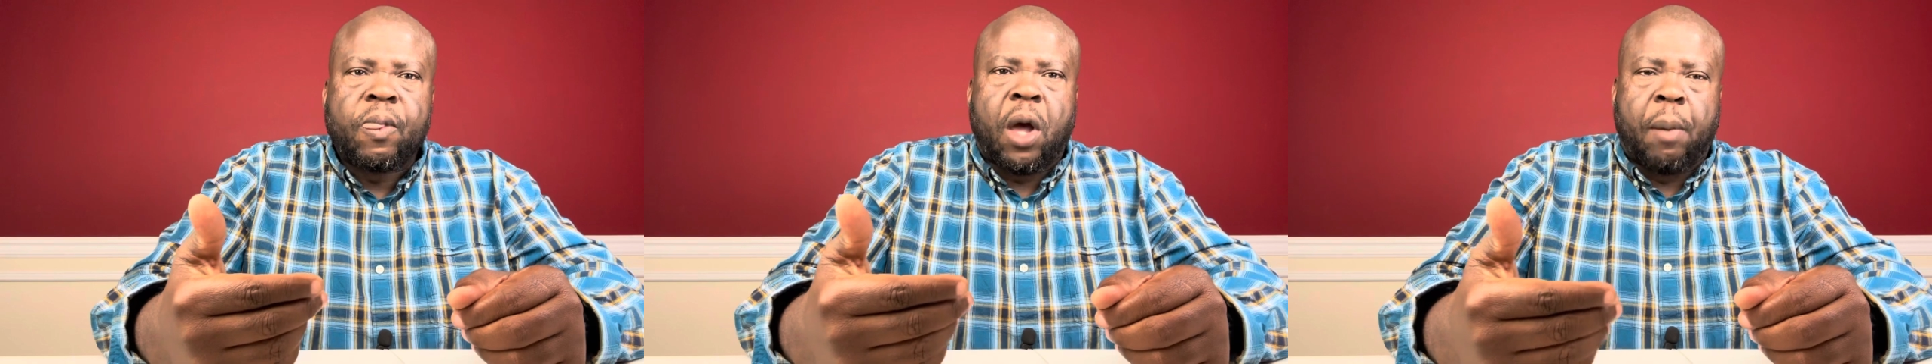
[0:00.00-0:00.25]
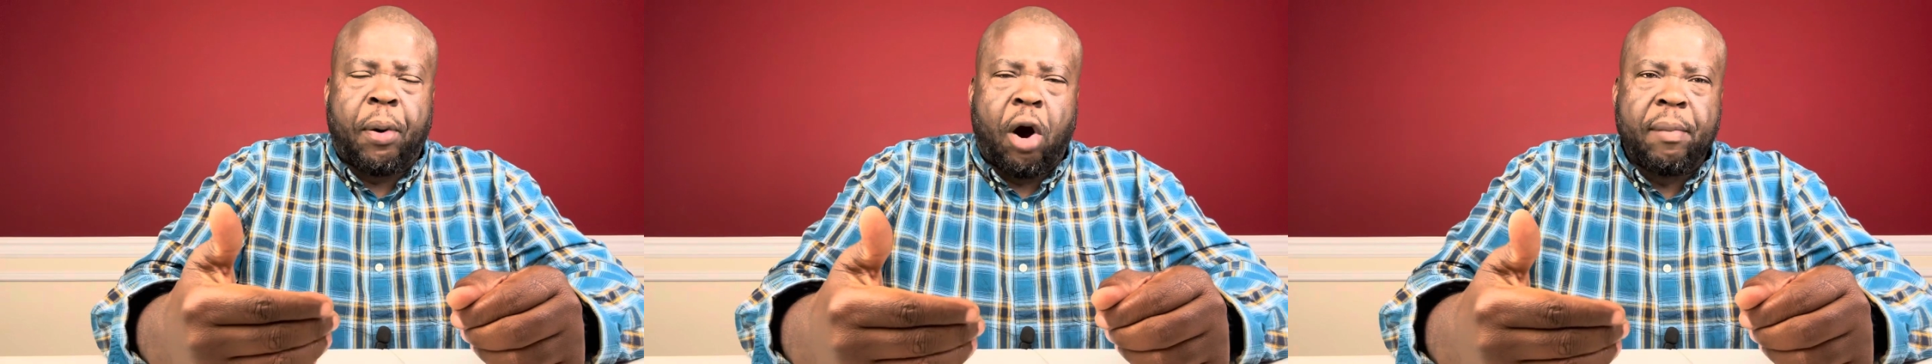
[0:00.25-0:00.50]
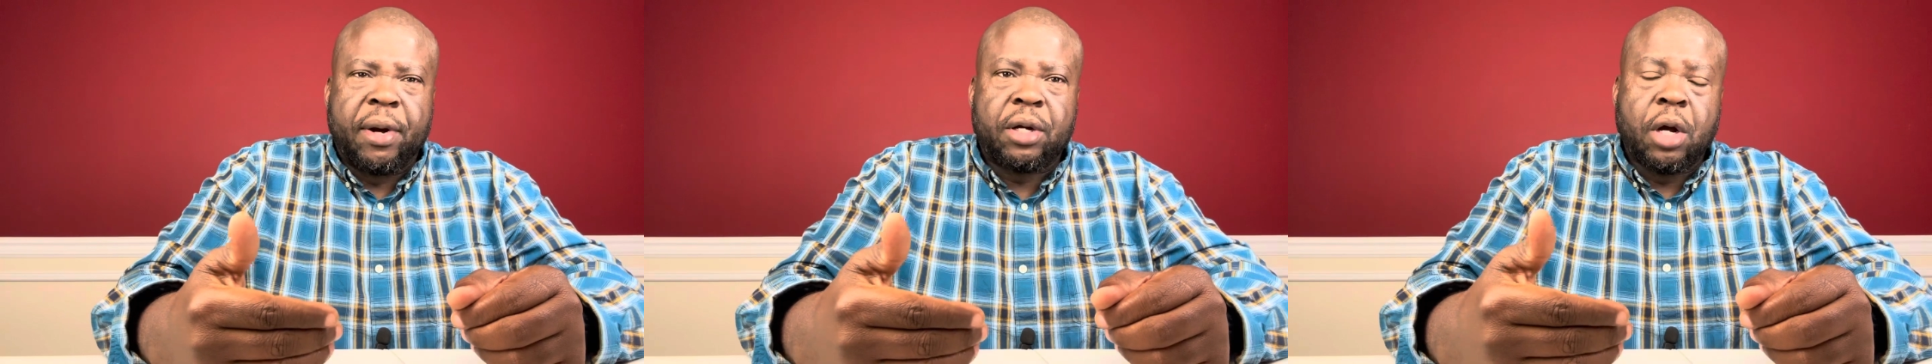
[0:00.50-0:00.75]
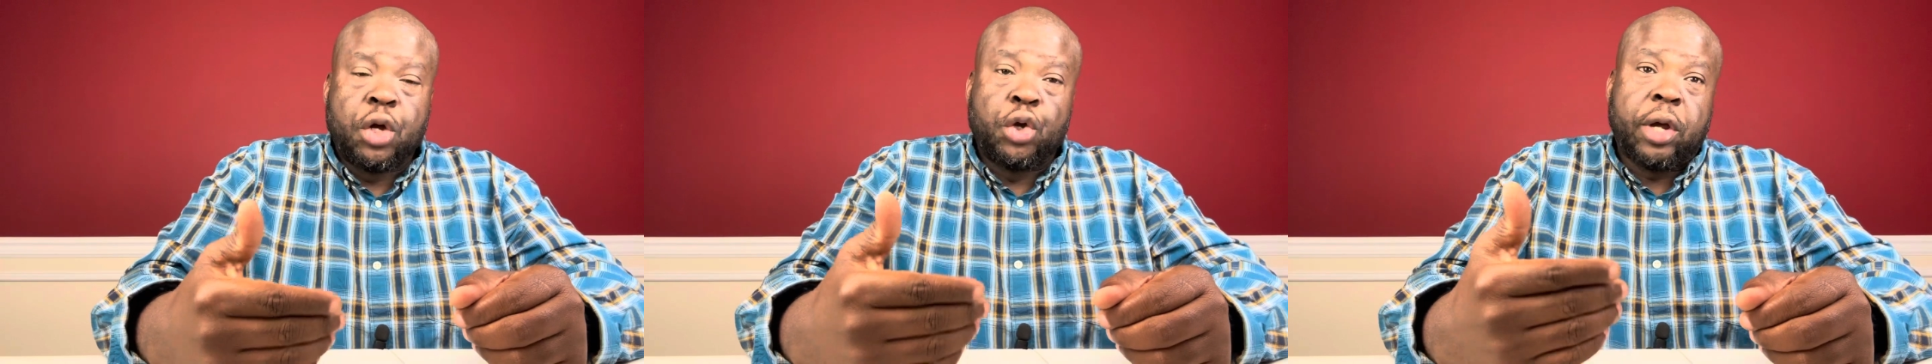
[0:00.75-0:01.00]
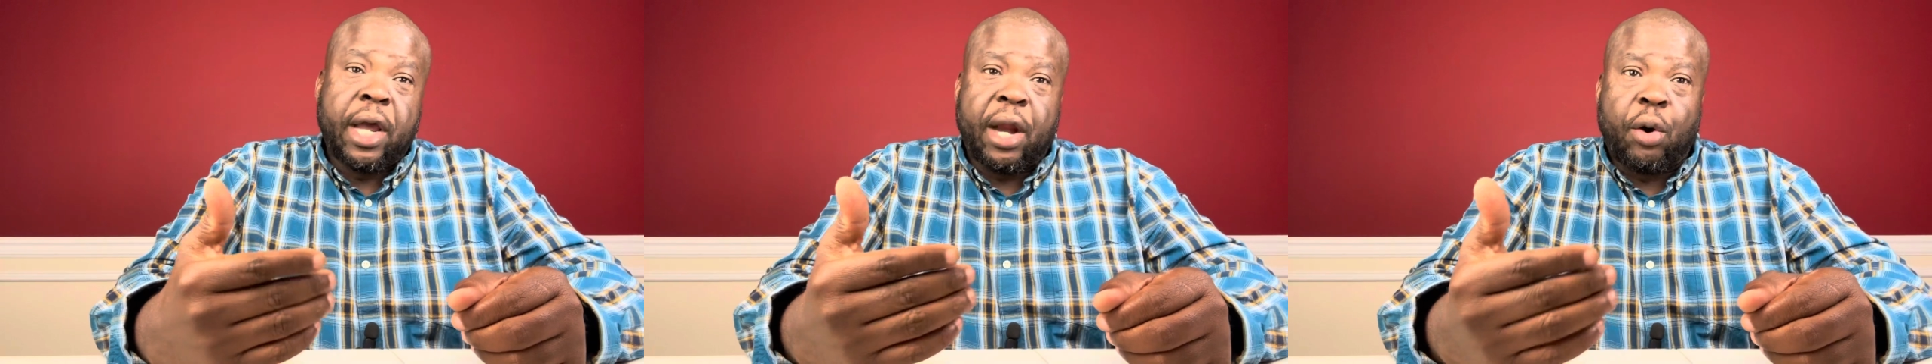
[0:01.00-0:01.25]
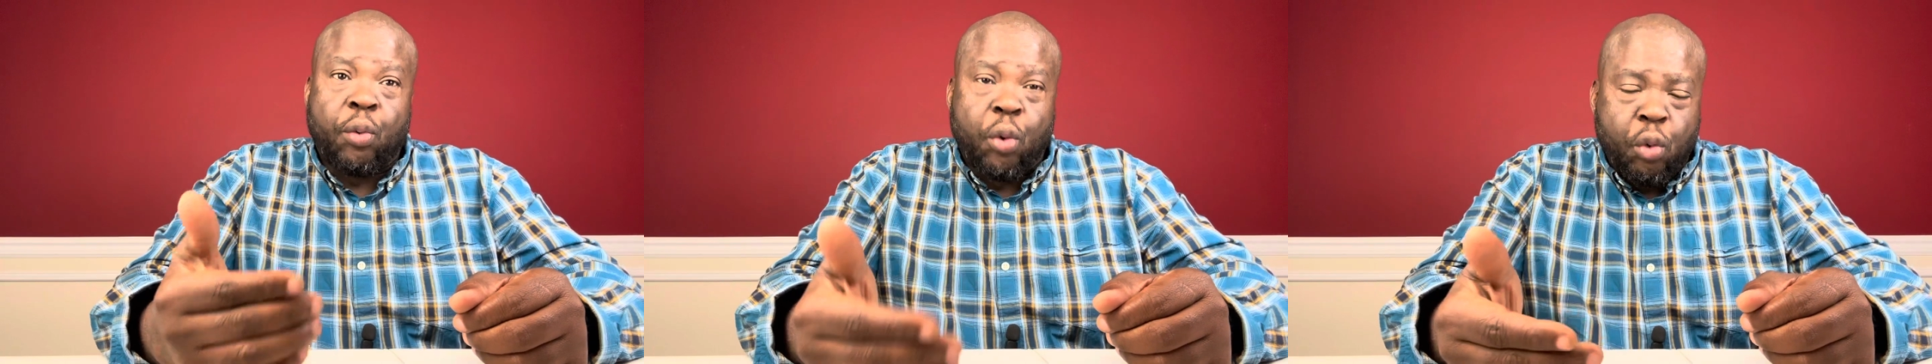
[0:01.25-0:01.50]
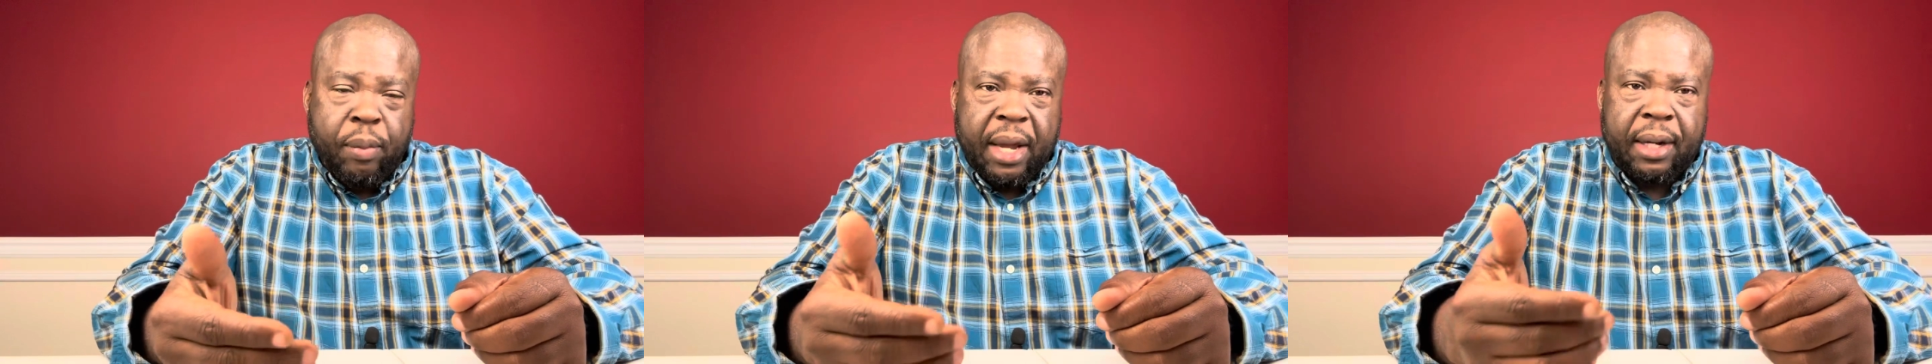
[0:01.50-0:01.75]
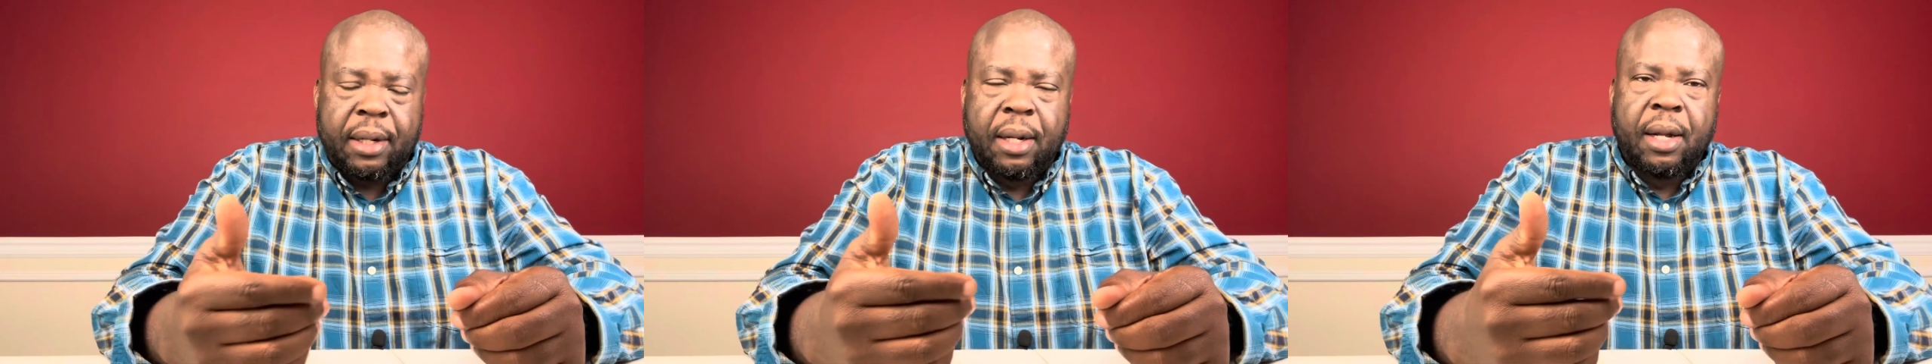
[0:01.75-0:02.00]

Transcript: apartment. You can get a roommate.